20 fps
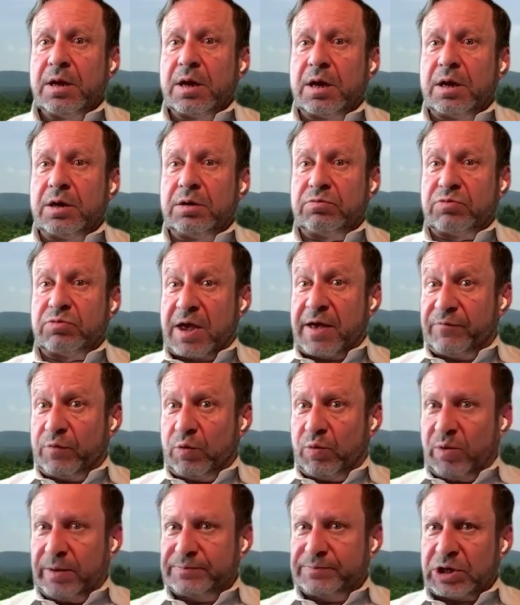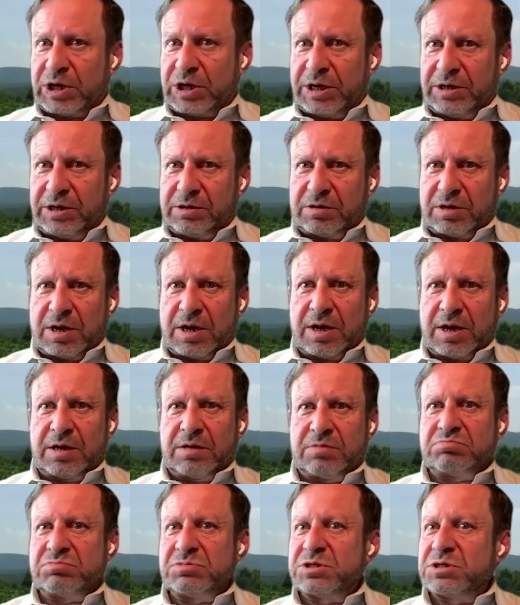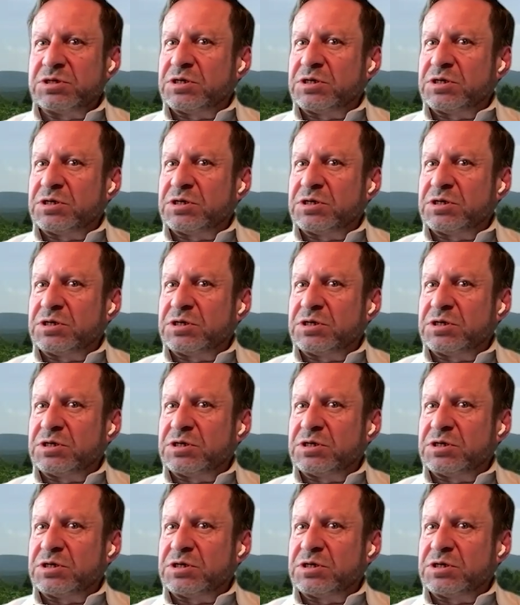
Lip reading: And they have a website, and